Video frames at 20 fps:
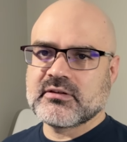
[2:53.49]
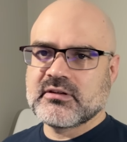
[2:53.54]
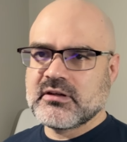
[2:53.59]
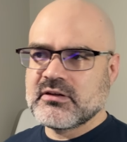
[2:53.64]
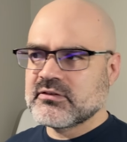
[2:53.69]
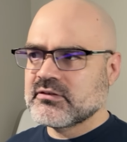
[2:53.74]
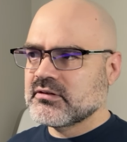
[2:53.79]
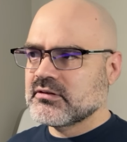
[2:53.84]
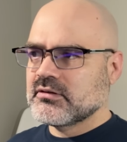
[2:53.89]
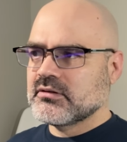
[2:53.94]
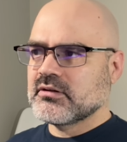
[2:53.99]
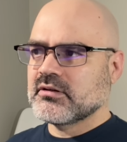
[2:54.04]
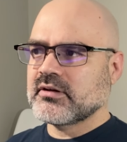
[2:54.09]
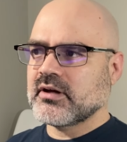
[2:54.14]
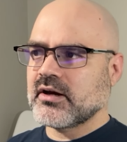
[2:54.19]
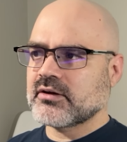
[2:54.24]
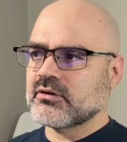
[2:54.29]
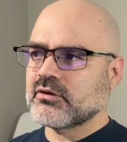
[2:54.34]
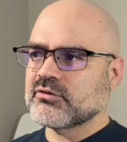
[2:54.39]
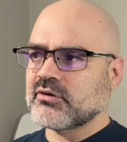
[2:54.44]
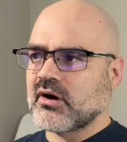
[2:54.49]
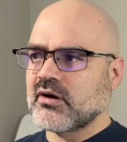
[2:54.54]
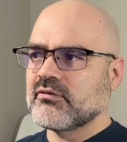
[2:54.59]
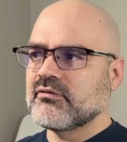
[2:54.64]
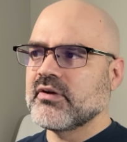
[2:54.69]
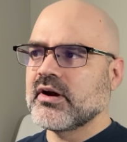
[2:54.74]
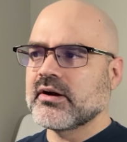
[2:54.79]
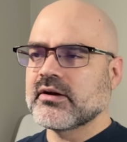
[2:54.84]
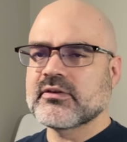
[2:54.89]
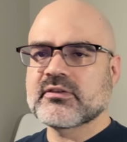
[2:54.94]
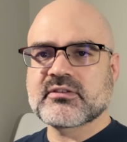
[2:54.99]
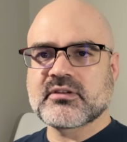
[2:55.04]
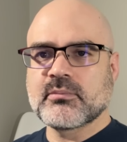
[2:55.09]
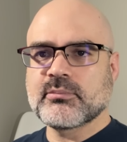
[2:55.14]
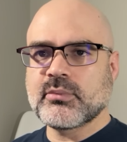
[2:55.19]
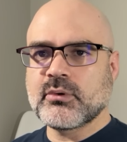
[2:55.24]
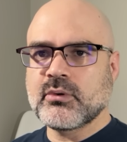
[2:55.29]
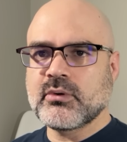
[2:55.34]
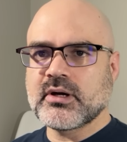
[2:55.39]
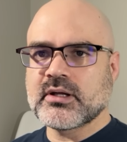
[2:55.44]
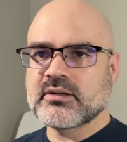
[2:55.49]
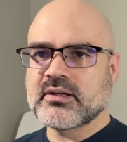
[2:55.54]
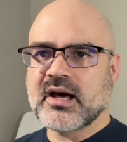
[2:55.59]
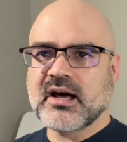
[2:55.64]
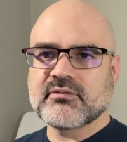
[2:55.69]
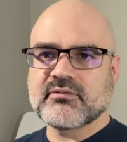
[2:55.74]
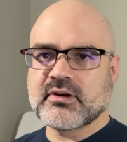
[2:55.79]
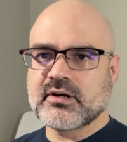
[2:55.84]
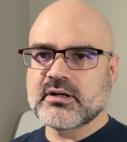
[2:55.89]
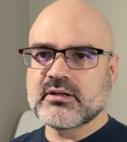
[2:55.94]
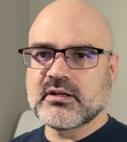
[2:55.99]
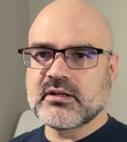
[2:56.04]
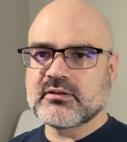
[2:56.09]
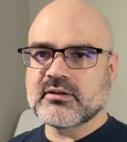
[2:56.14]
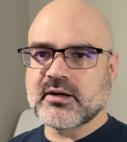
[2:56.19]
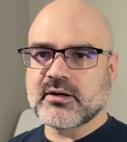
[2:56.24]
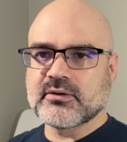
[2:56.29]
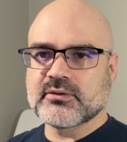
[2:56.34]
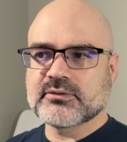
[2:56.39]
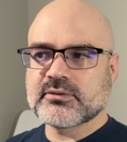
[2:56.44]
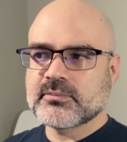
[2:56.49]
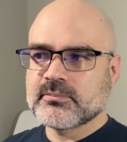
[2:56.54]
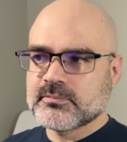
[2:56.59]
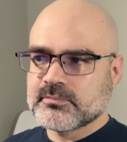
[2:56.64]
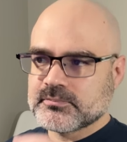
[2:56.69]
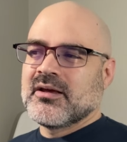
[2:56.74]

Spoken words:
These characters are very simple and not very detailed.